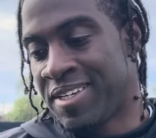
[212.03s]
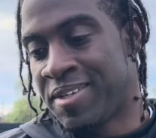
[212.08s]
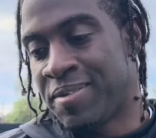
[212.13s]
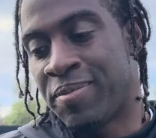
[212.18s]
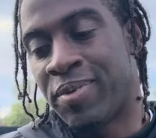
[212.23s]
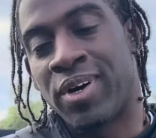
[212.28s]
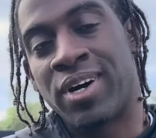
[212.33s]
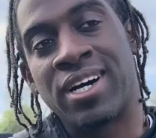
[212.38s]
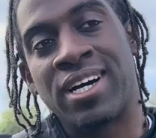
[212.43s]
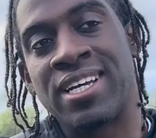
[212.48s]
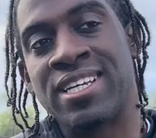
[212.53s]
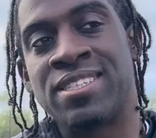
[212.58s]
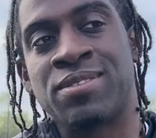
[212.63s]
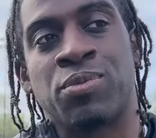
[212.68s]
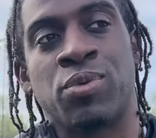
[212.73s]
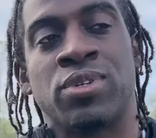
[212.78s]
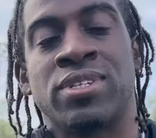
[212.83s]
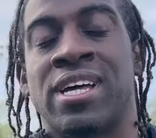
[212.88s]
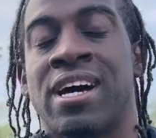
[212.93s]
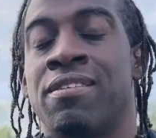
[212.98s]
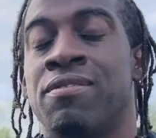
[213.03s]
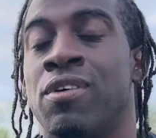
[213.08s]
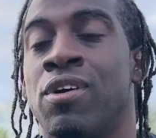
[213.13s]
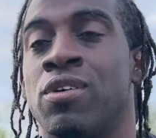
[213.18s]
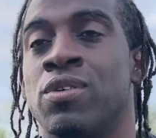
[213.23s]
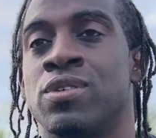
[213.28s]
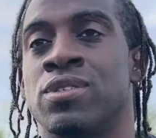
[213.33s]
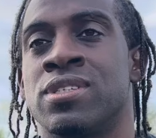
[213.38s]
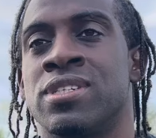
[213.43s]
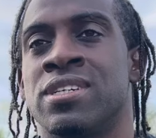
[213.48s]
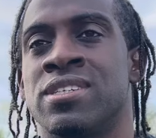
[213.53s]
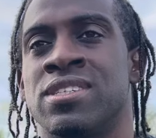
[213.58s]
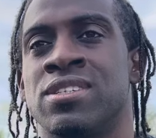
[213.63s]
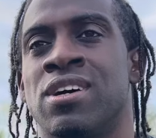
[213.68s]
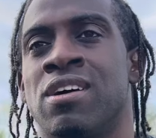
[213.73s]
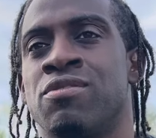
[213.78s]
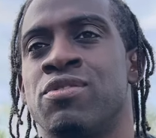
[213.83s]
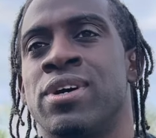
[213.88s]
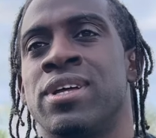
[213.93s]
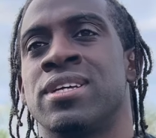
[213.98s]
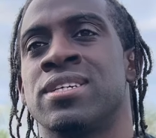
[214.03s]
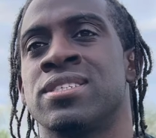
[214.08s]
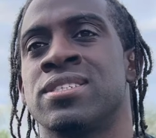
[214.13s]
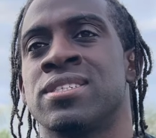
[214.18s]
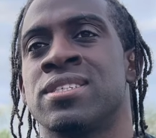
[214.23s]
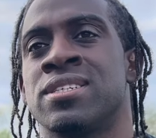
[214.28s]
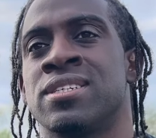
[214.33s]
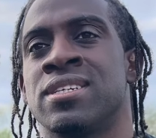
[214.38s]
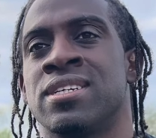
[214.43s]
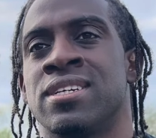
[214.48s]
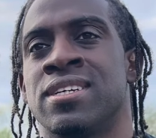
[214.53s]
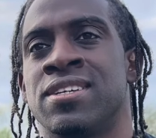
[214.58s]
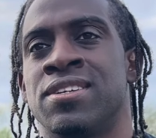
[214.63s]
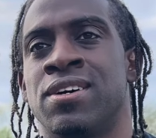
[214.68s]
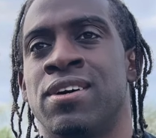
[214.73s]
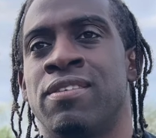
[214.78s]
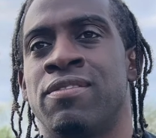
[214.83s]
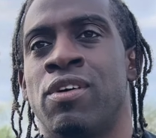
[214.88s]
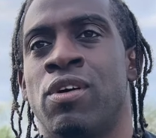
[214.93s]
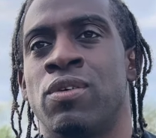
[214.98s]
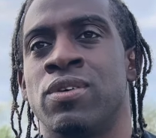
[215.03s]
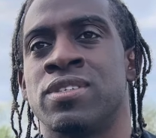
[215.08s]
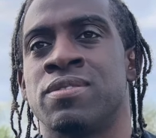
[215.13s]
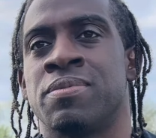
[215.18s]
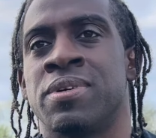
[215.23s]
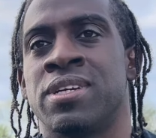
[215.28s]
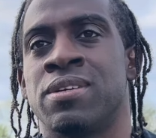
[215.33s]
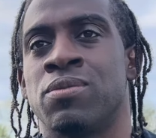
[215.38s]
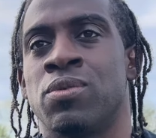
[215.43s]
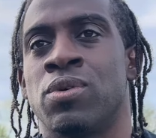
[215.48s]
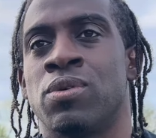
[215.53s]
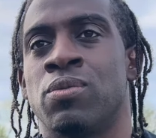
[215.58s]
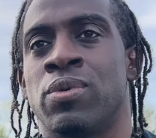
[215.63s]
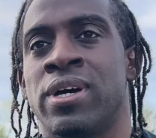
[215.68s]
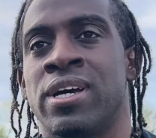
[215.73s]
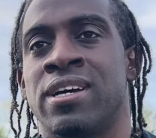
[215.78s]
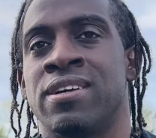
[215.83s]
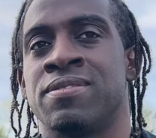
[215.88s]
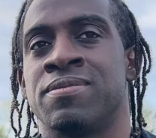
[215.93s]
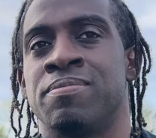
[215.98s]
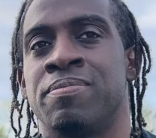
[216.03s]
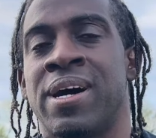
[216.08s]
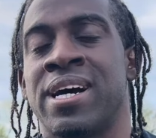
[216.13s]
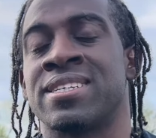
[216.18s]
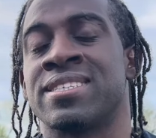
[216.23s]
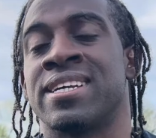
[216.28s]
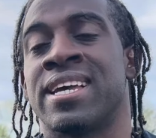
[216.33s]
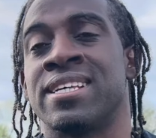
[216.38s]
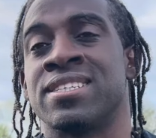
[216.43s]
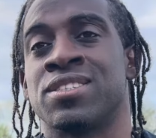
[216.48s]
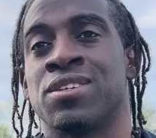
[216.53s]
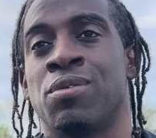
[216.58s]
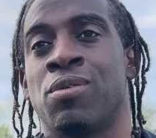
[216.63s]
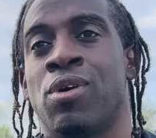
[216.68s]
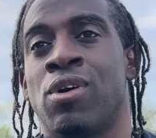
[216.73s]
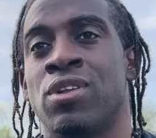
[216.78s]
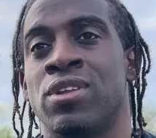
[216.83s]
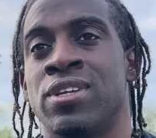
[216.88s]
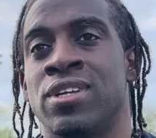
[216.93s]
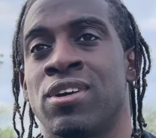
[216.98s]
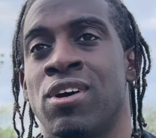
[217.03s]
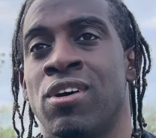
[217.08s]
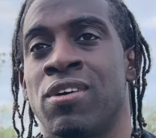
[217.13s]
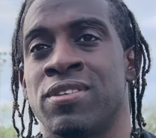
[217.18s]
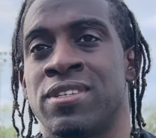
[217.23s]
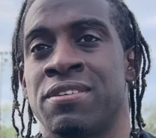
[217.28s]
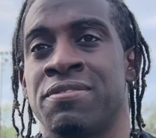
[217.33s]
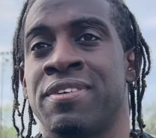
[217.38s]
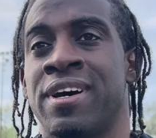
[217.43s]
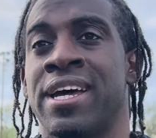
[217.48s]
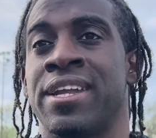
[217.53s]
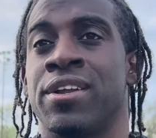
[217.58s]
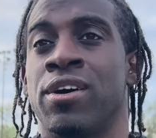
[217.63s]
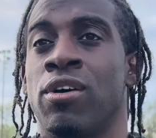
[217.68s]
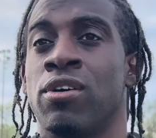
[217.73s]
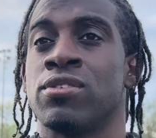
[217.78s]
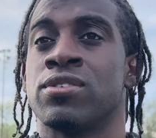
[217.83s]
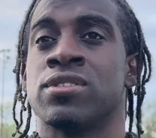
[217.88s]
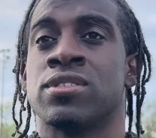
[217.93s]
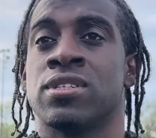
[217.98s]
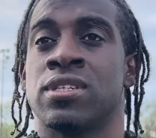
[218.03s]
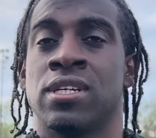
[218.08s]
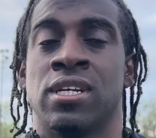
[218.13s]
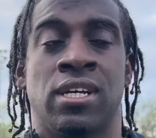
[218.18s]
But it's one that I've always, you know, I've relished. You know, I've always been one where back's against the wall and you've got to define the odds.